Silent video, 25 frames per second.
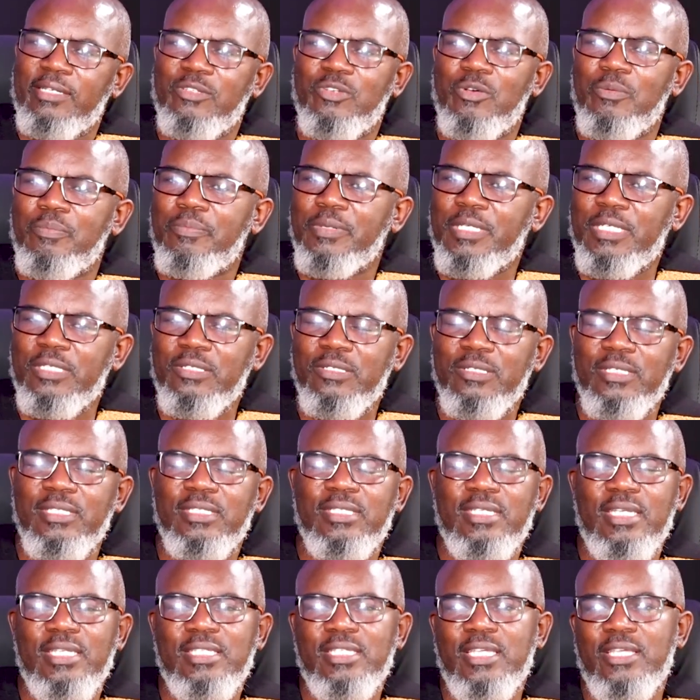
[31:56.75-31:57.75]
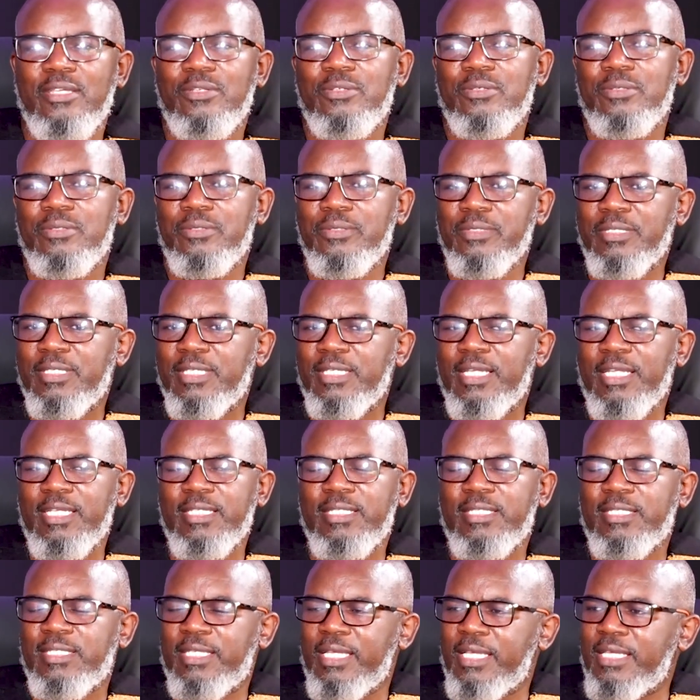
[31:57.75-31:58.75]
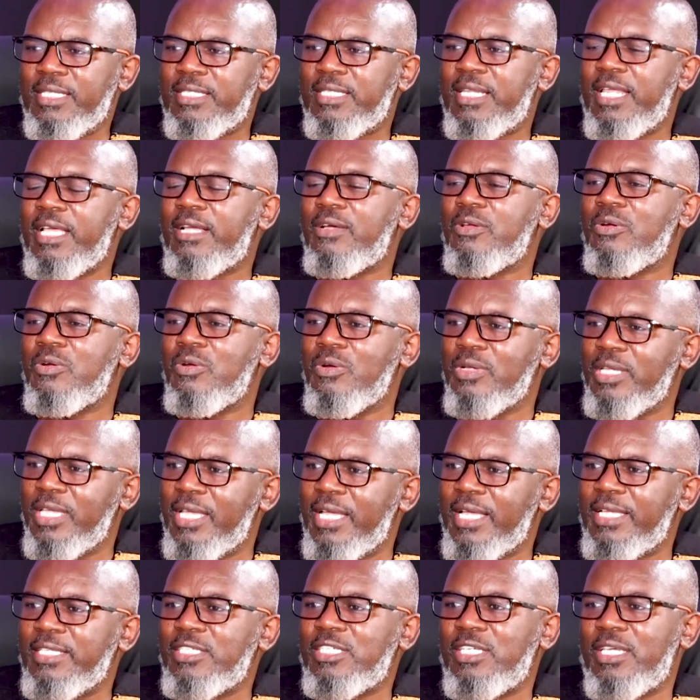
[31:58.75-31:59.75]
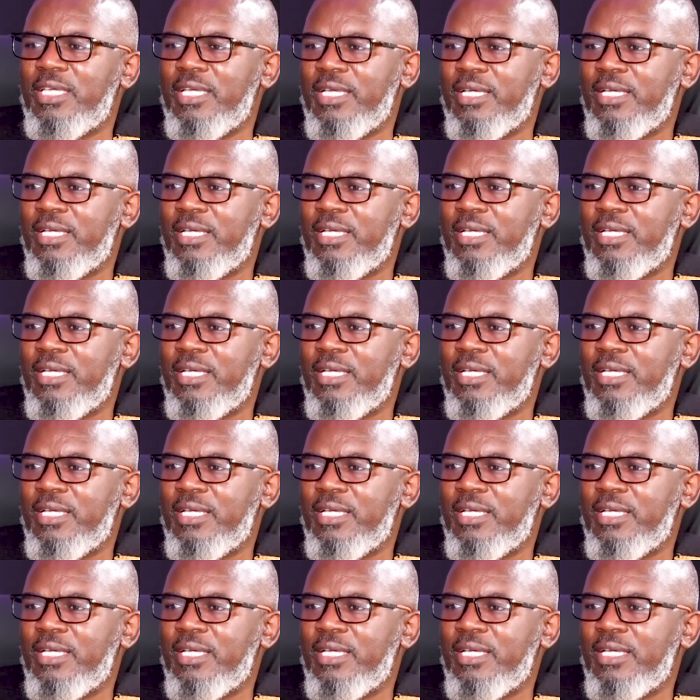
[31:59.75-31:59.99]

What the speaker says: competition is such a useless thing. It's like rocking a chair.